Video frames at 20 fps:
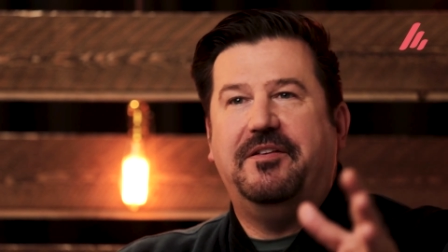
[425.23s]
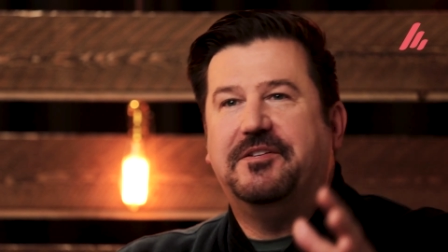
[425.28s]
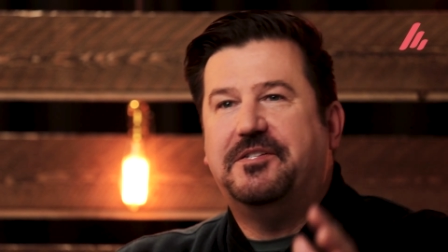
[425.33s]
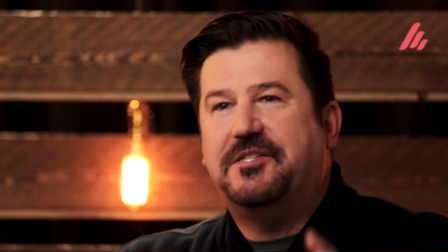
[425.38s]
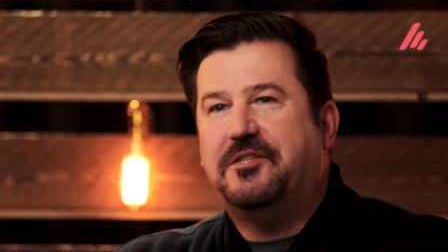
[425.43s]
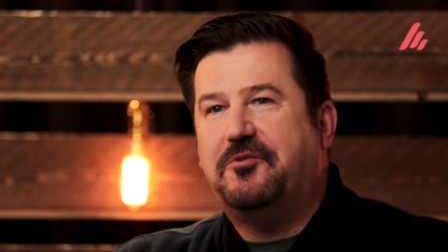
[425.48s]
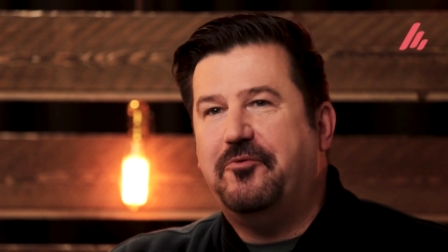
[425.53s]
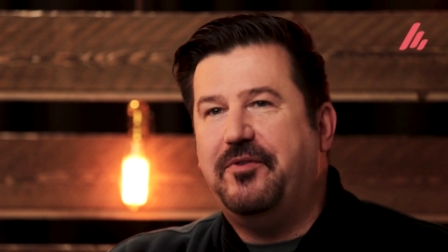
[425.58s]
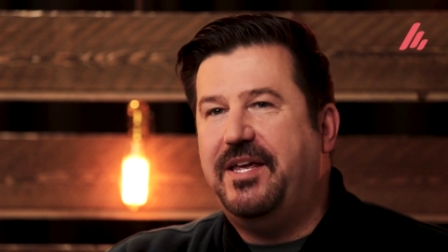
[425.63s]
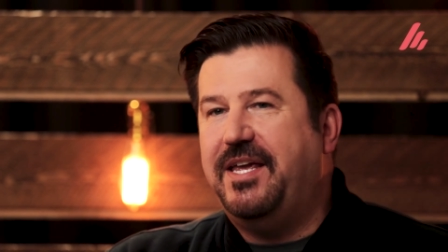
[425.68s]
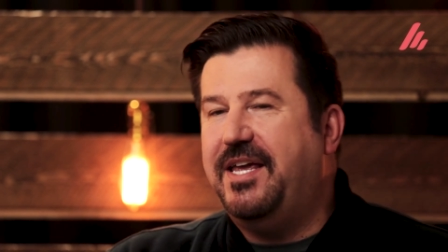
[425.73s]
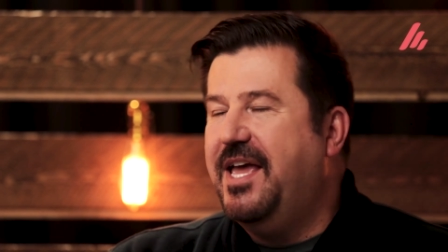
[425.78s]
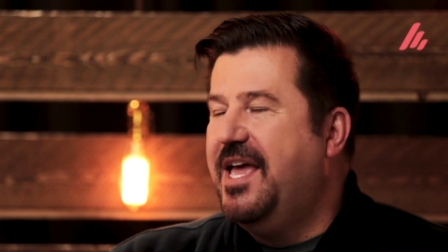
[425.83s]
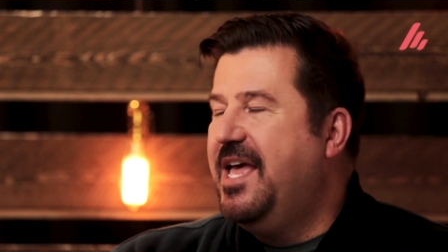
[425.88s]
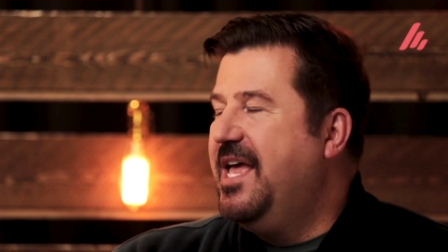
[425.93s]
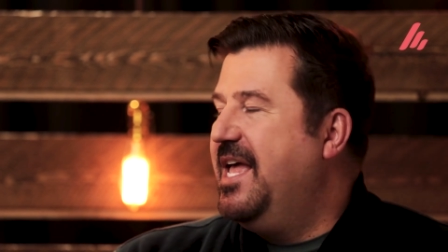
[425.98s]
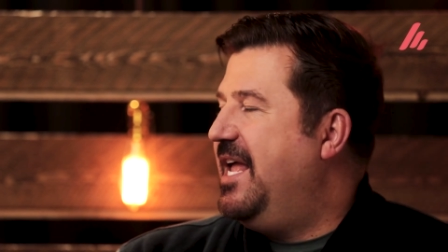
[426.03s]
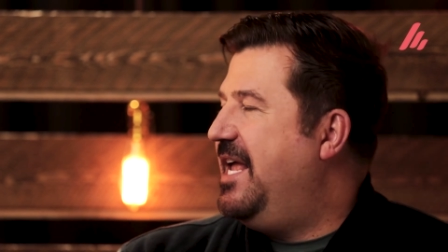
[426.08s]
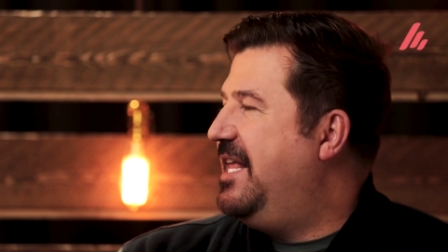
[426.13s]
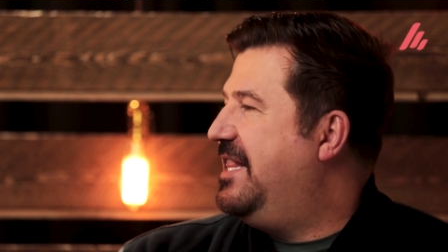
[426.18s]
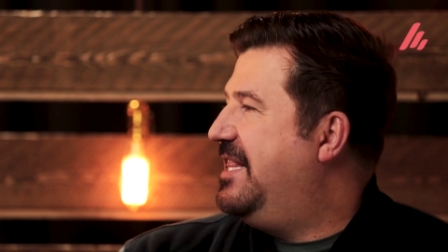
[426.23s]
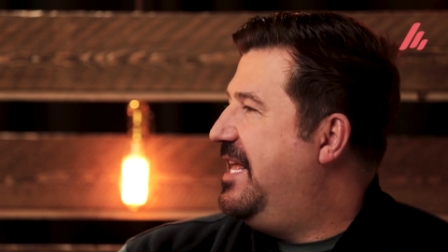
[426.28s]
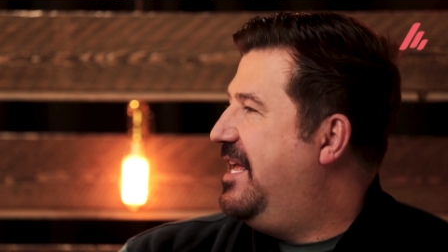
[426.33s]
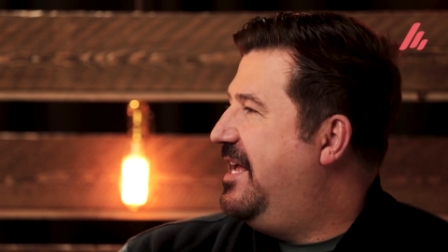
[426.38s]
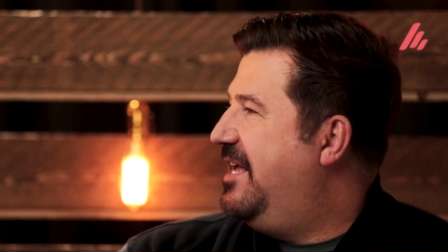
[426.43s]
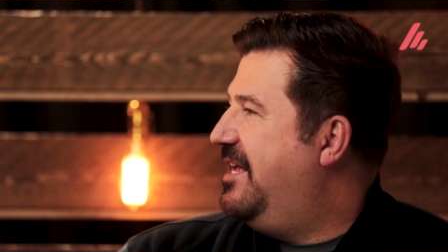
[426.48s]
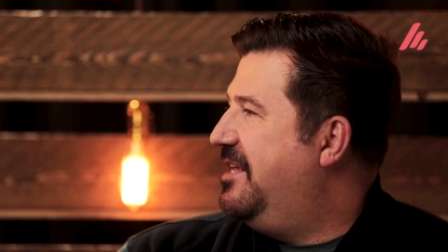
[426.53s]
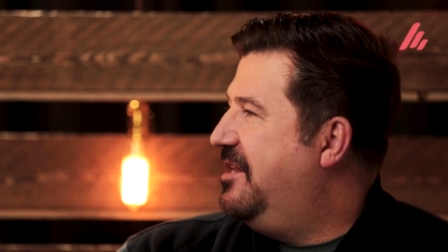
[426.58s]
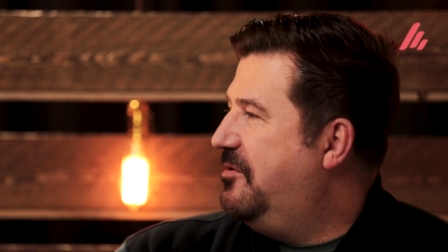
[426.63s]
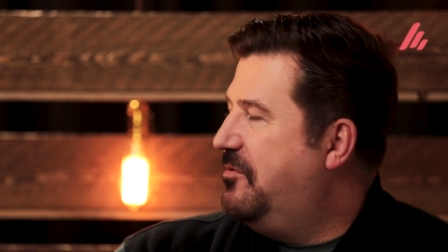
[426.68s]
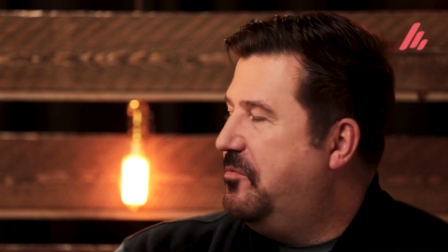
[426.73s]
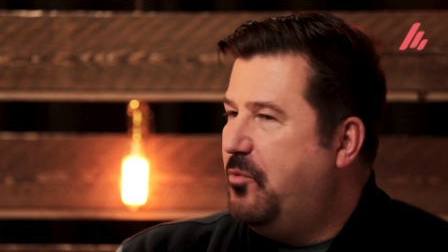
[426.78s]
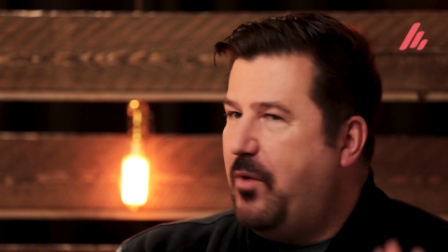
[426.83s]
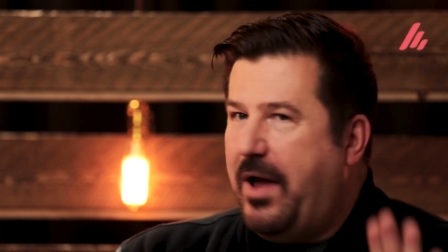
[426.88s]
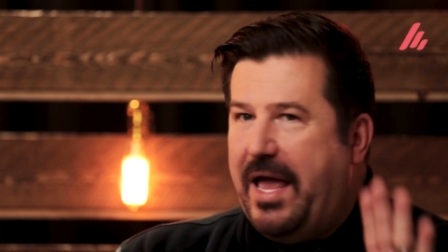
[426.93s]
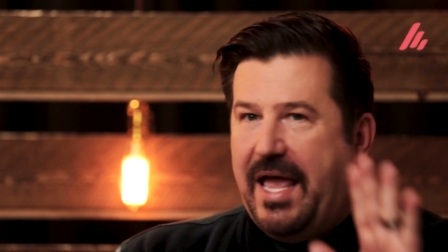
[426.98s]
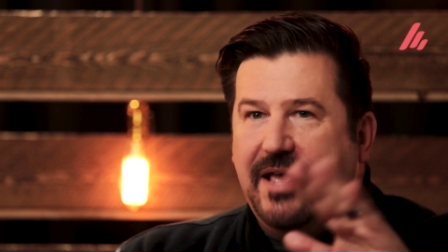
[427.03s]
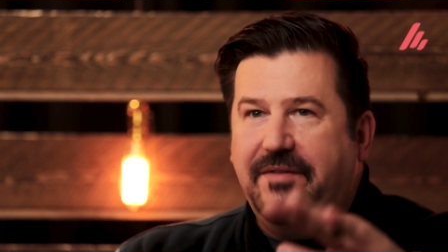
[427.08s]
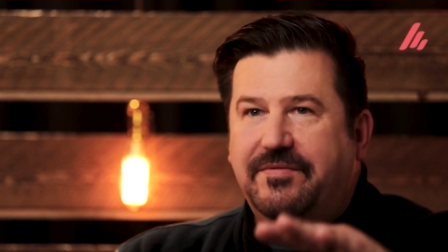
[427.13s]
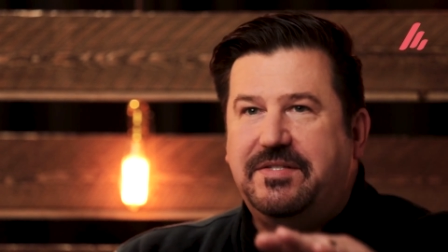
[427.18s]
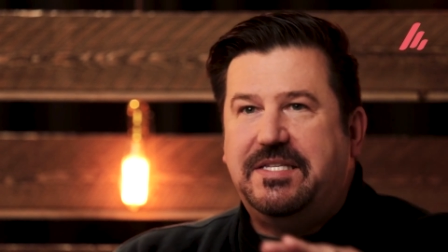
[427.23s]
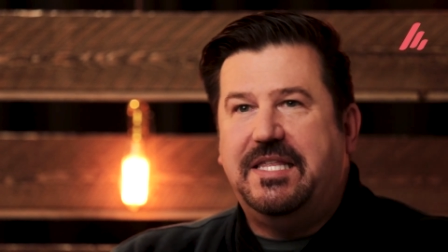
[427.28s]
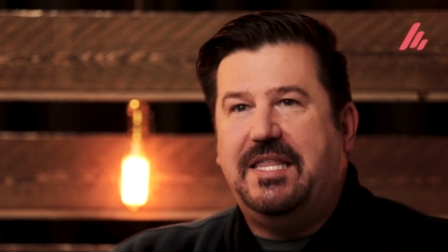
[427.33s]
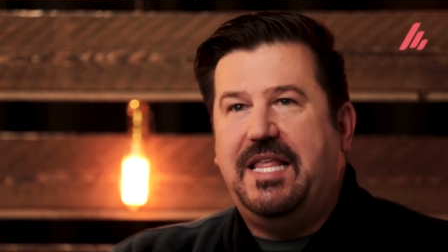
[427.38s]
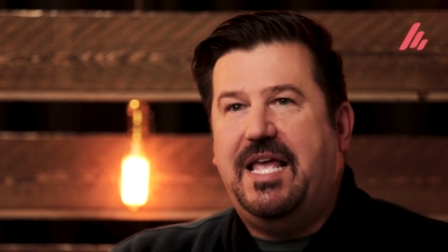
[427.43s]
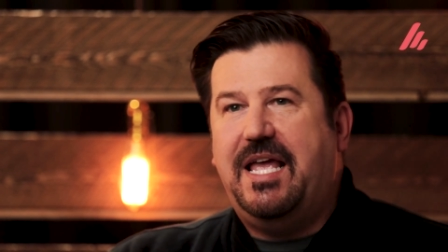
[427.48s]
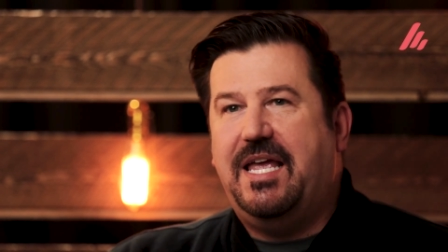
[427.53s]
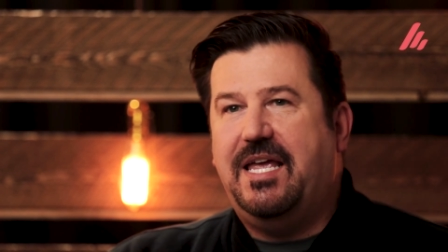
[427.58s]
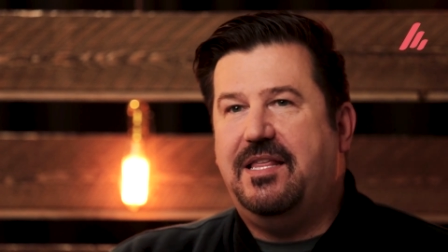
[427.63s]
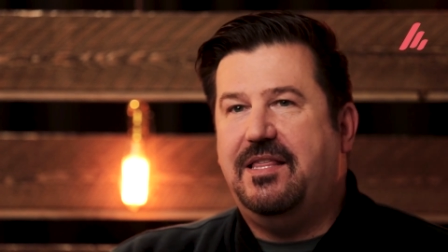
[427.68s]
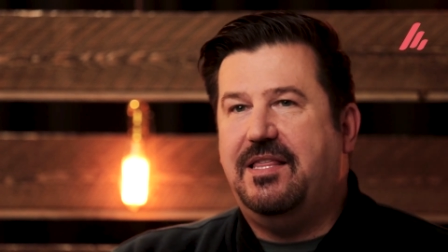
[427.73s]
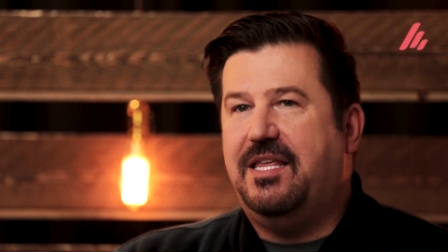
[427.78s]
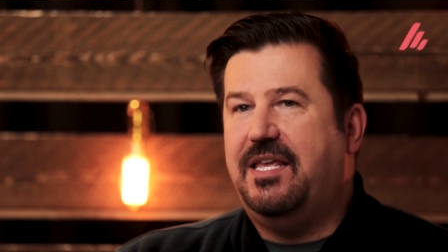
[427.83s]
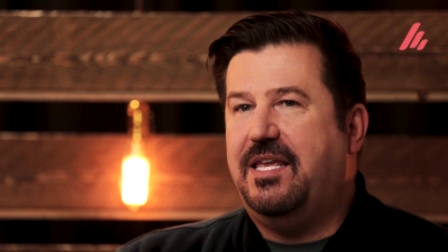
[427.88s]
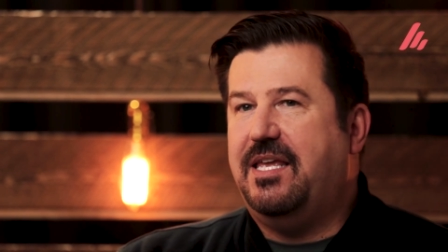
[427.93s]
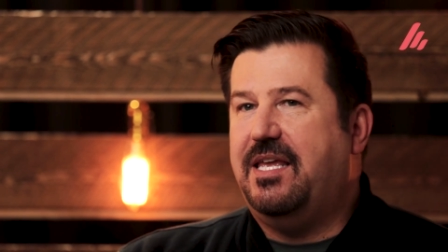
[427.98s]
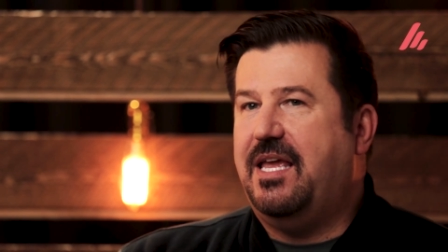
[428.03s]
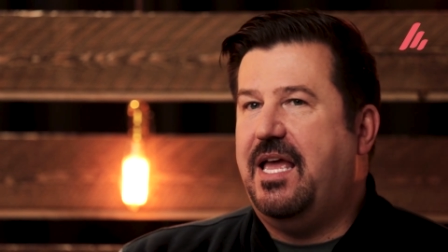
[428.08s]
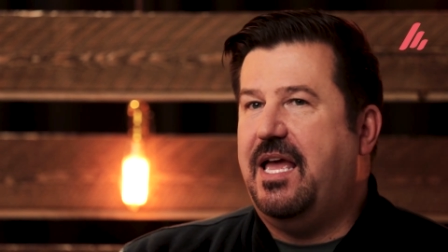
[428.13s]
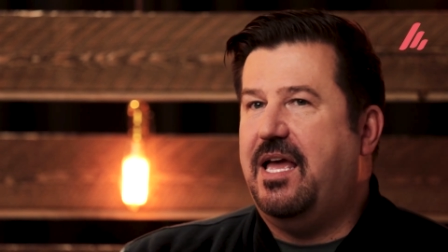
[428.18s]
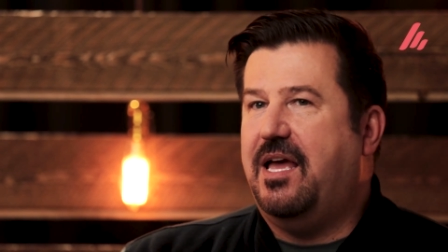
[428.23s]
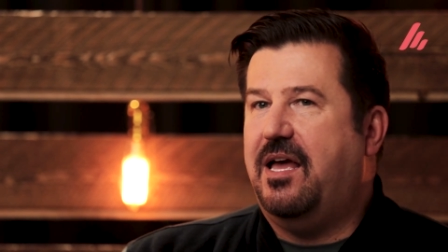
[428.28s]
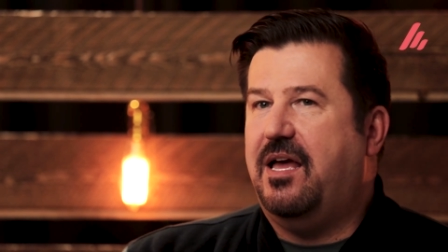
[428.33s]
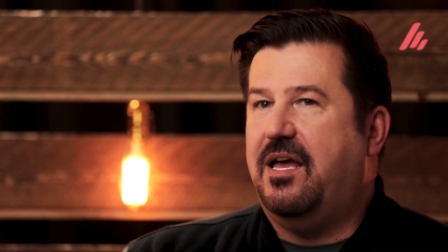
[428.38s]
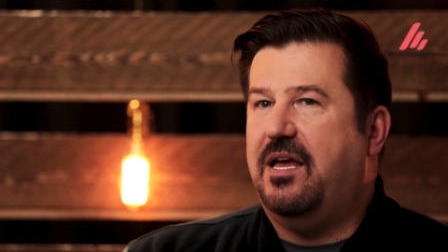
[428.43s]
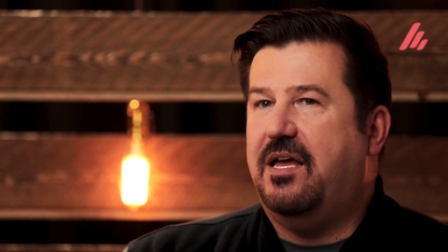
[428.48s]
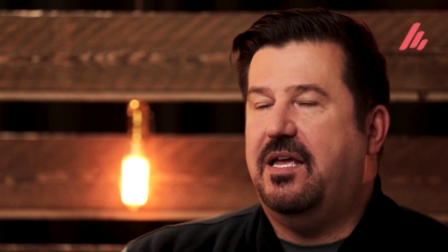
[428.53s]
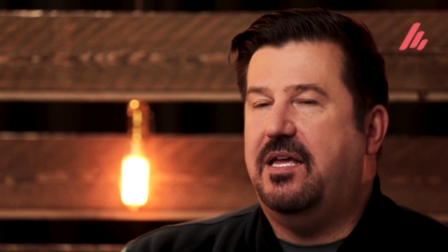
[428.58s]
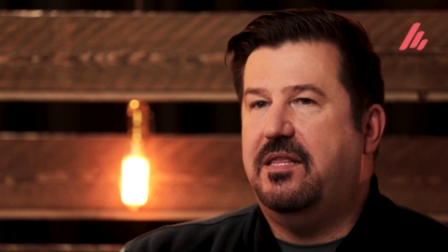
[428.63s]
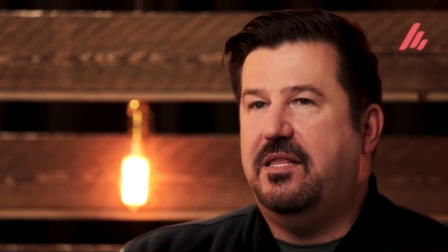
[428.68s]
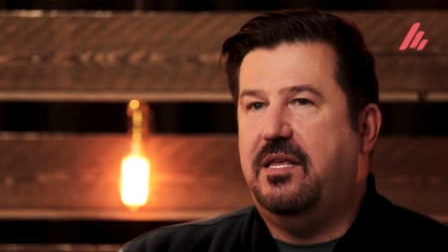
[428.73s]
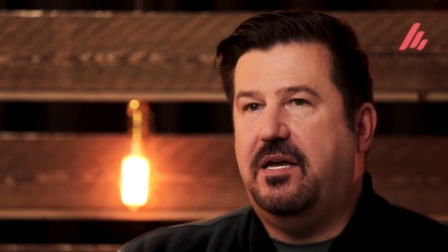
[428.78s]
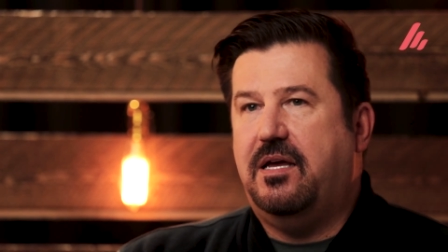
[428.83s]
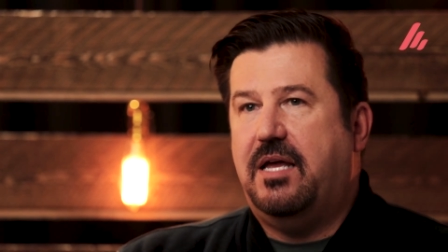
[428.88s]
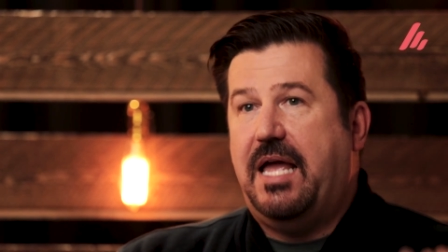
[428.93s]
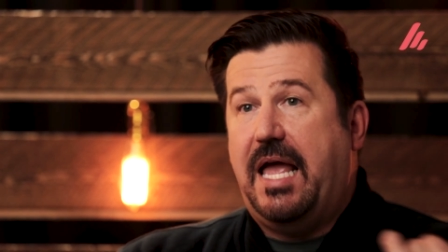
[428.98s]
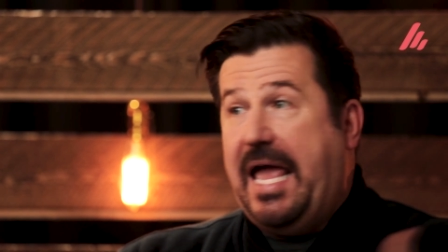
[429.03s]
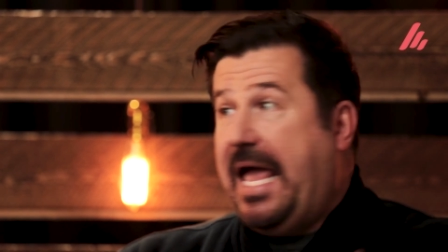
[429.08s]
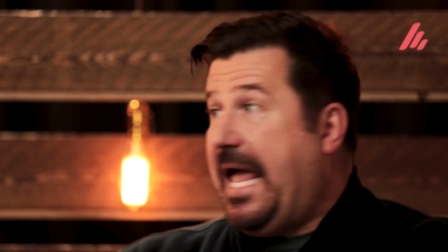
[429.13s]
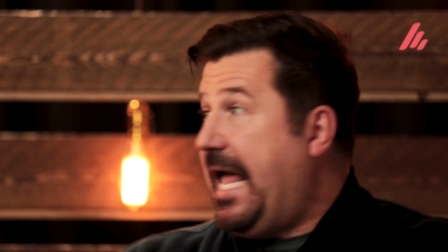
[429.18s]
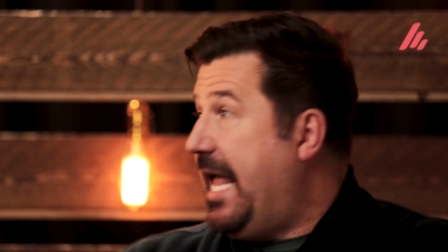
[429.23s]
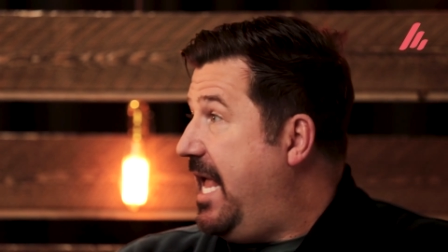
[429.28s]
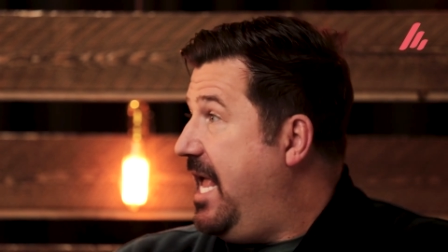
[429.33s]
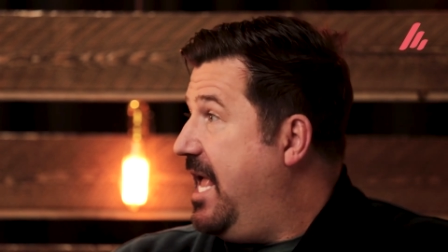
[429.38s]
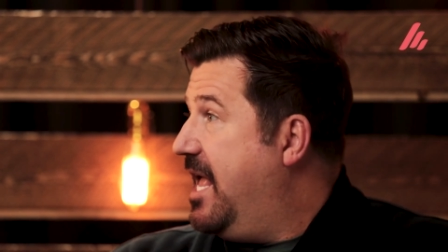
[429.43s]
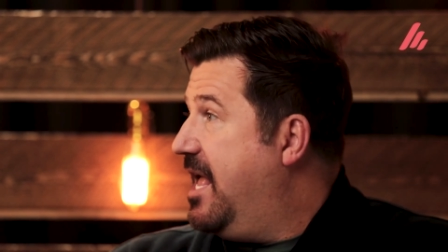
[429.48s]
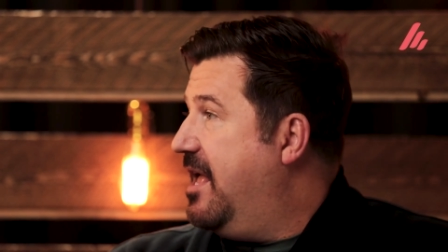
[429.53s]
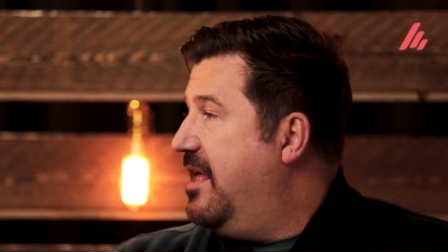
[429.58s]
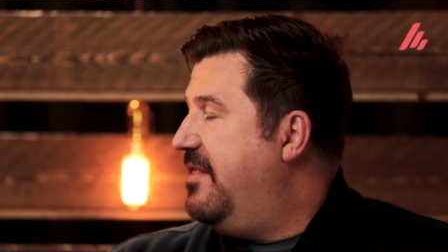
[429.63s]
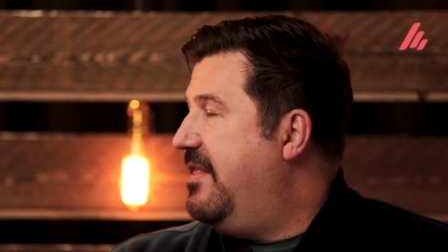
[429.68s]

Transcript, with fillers: There's three, and the you know waves in the in the uh, in the A